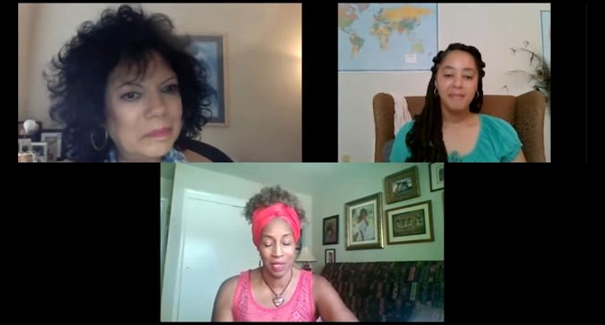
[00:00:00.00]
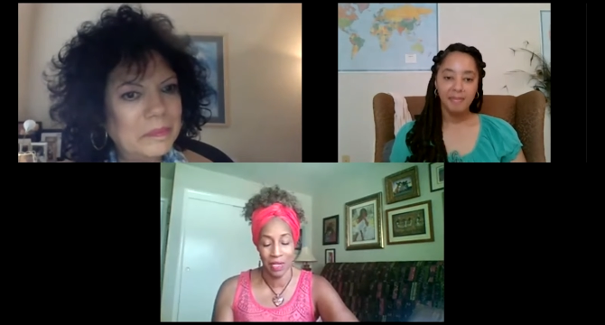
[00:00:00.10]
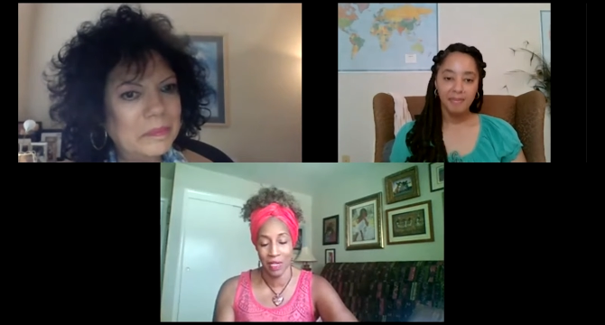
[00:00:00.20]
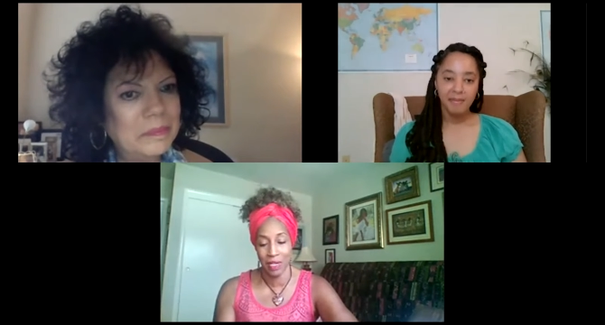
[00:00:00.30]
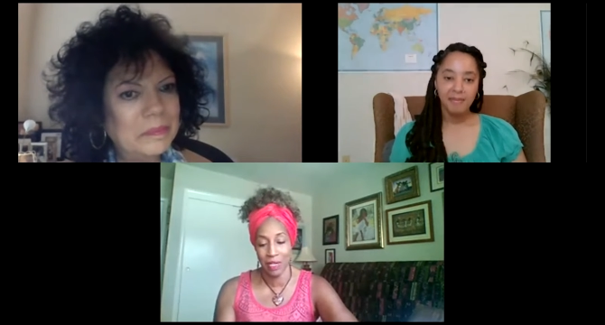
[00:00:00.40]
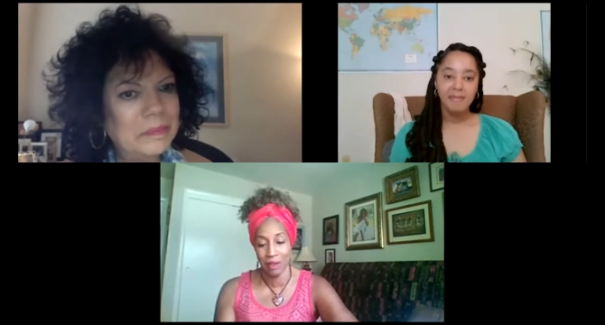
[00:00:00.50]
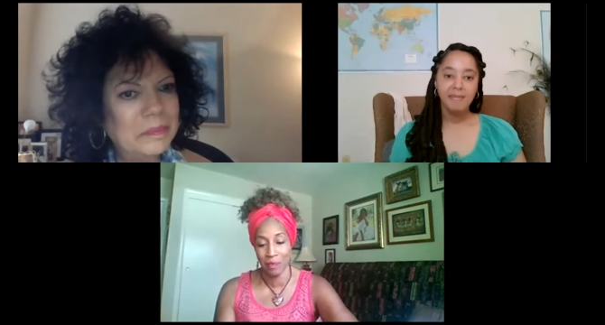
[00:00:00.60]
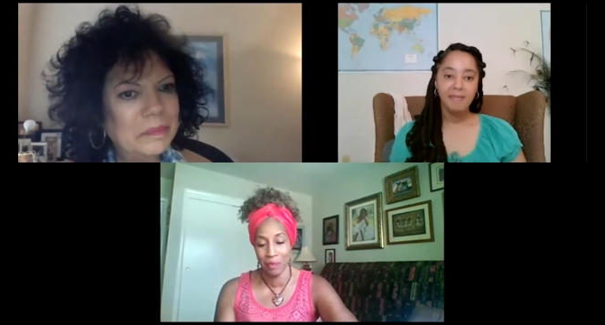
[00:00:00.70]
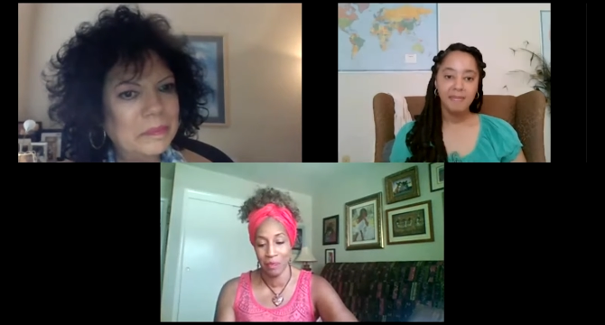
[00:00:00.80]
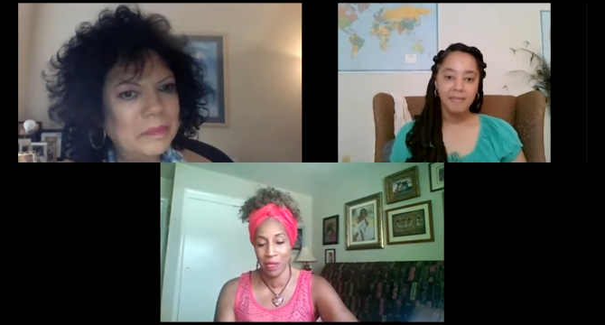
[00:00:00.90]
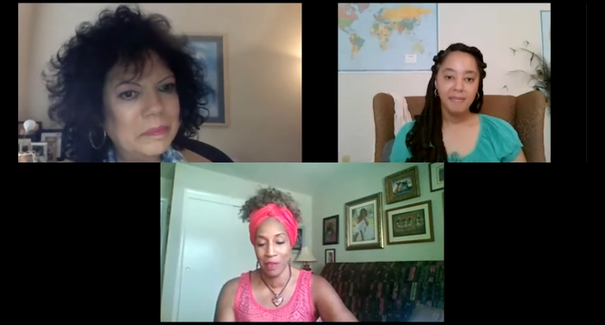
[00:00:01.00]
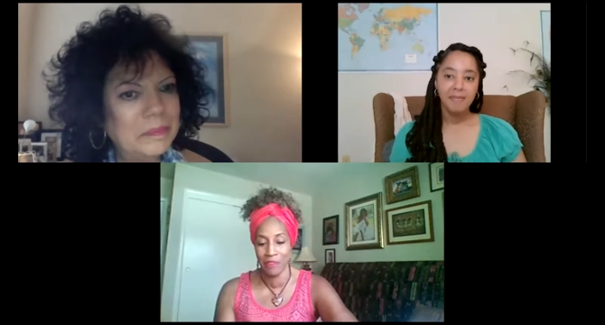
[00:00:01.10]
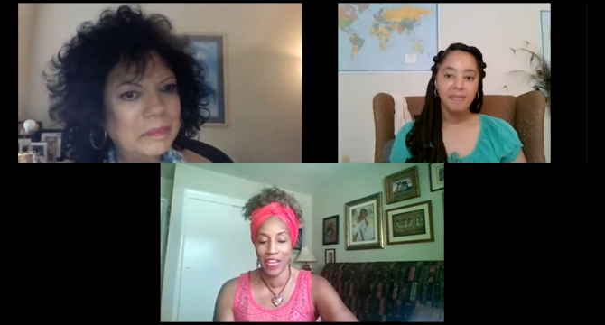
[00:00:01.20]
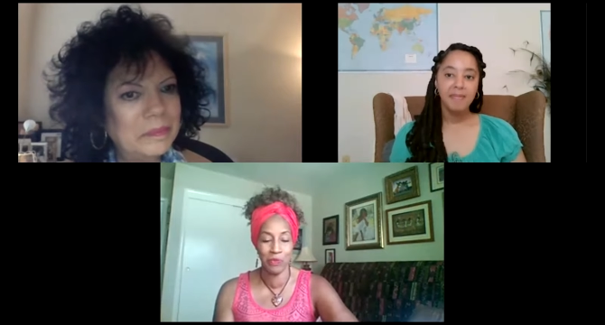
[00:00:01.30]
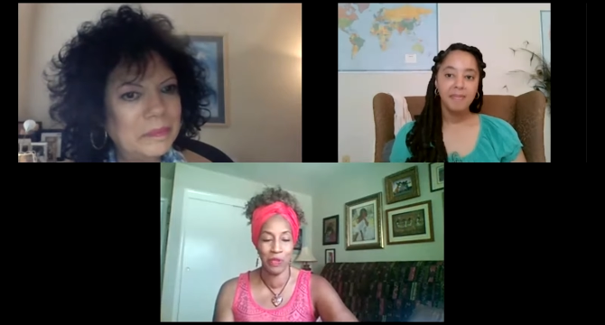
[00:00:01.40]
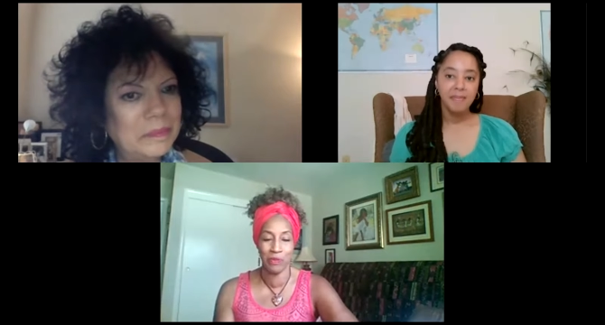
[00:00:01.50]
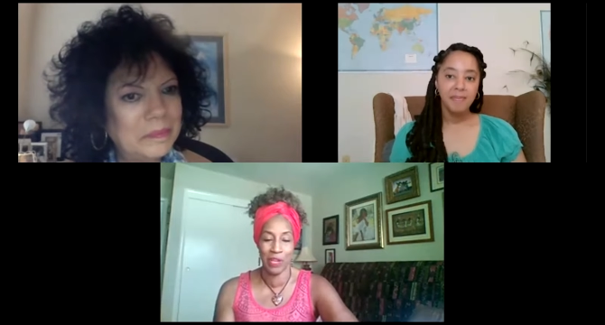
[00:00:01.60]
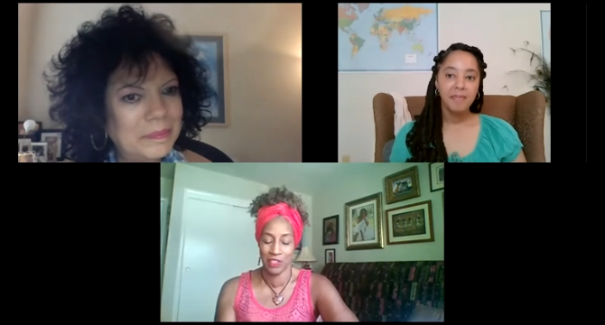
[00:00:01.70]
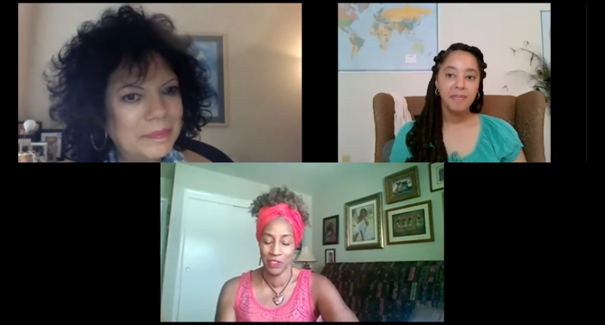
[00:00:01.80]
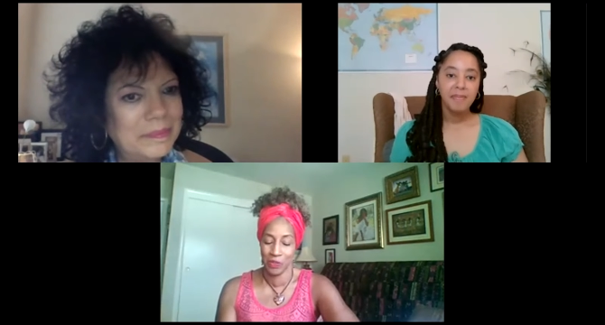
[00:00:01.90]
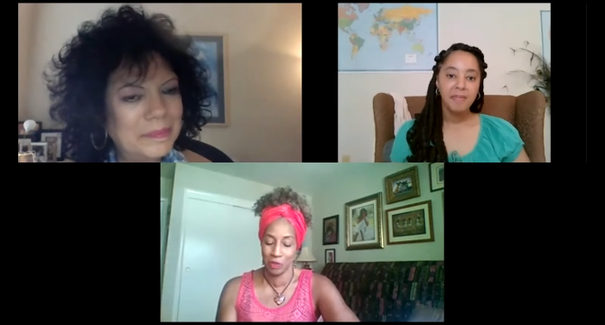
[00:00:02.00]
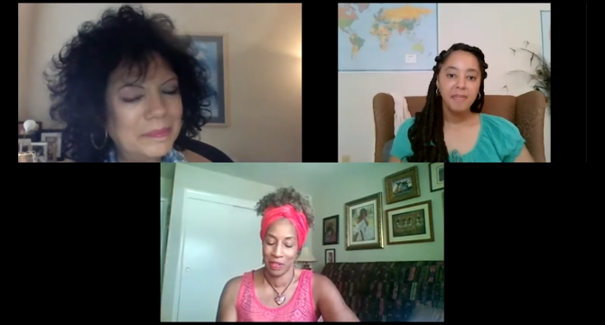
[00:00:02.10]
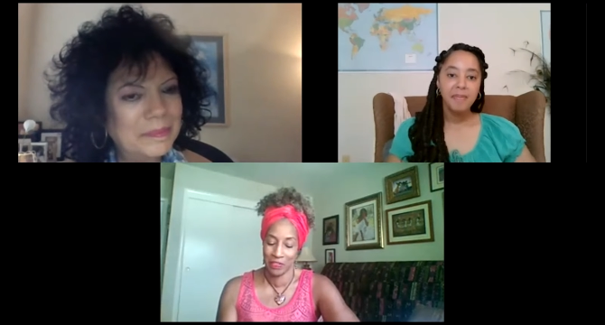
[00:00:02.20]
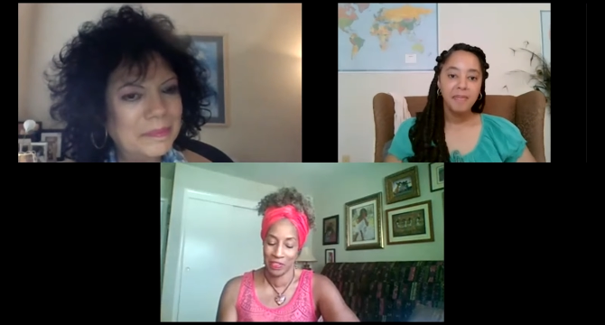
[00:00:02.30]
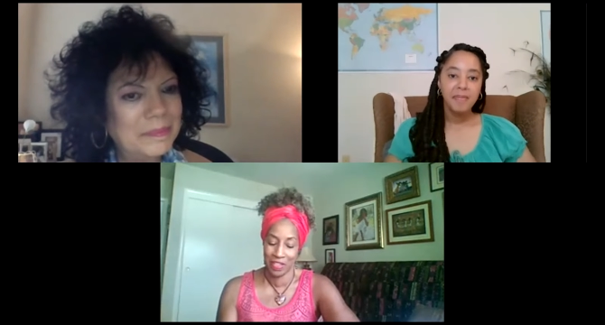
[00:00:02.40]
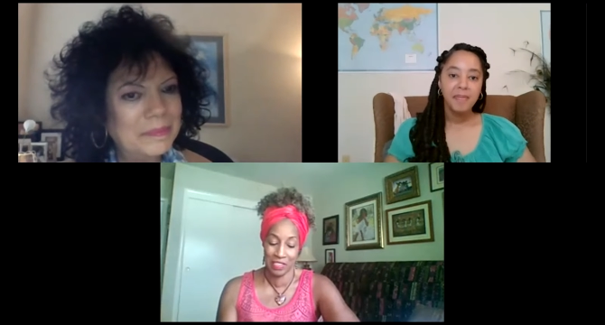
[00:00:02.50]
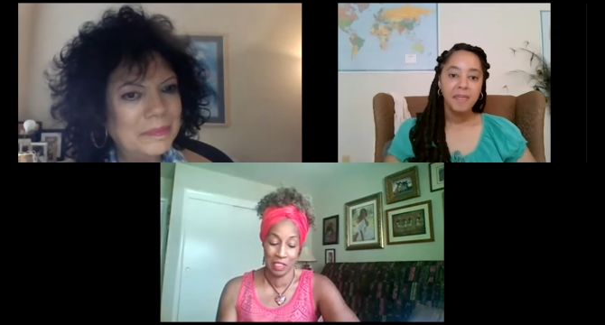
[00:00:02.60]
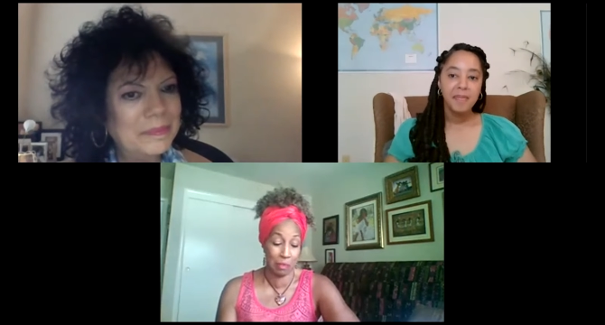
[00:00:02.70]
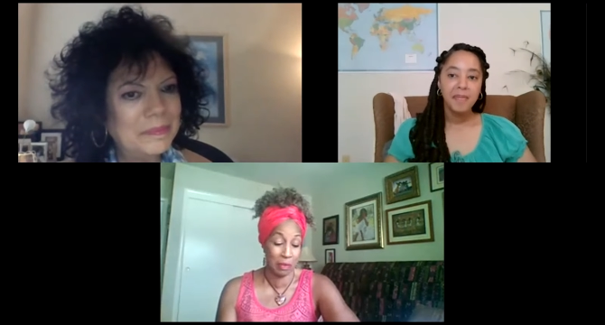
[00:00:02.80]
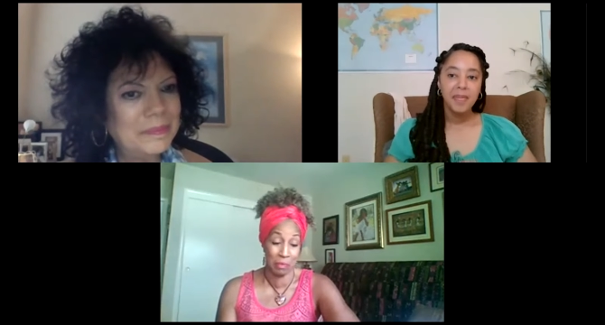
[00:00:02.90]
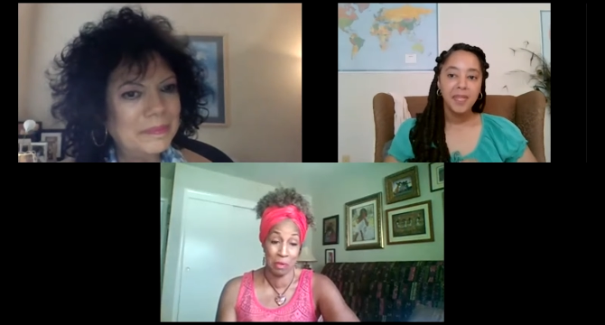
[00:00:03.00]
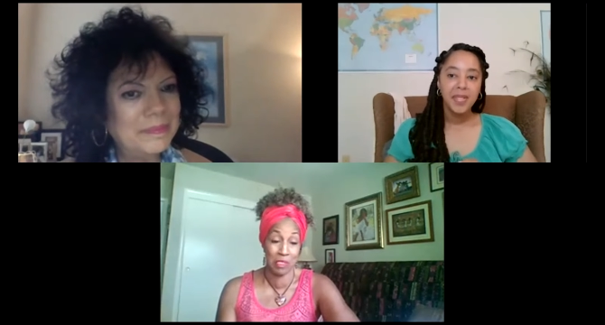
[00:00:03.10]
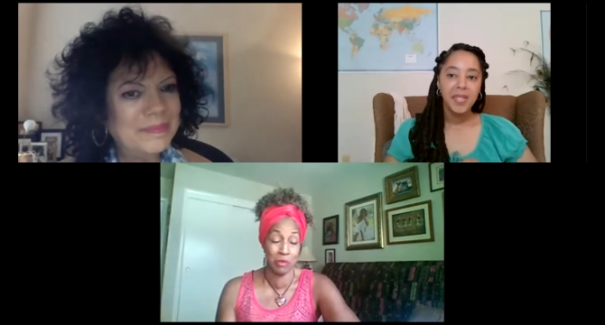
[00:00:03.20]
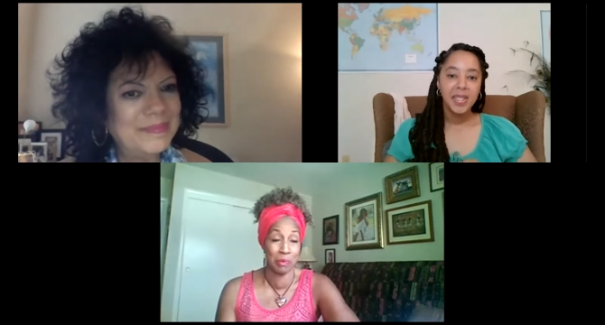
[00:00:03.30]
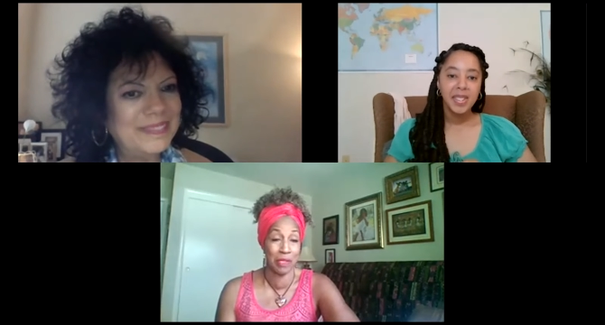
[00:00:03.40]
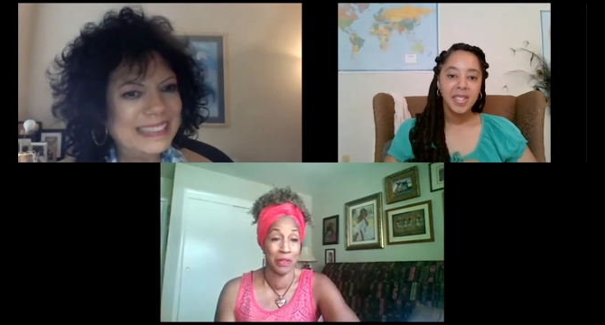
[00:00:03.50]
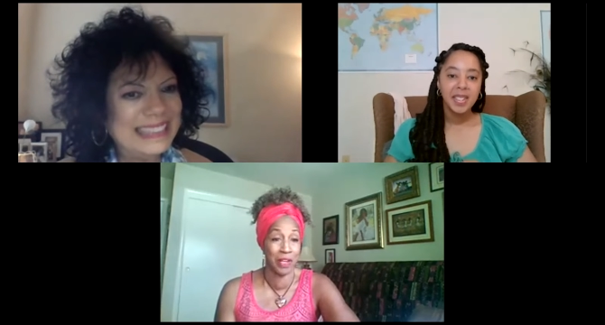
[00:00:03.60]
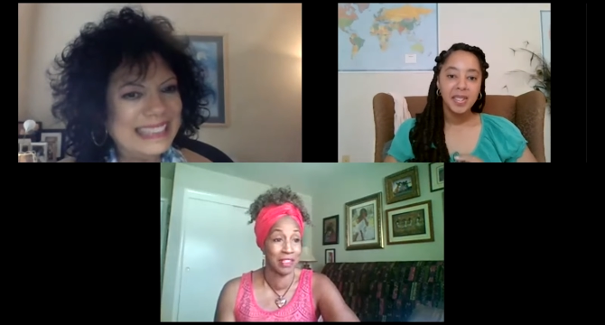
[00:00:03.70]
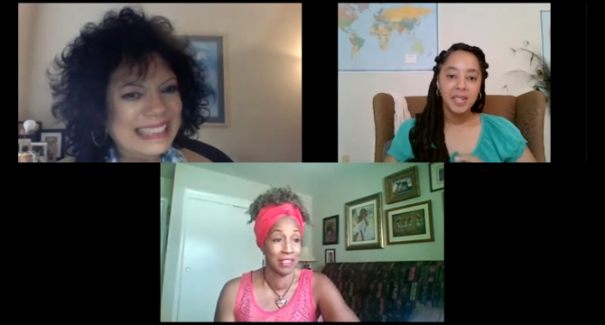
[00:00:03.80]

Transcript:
Speaker 1: Um, in fact, we had talked about the idea, but maybe this would be a good idea.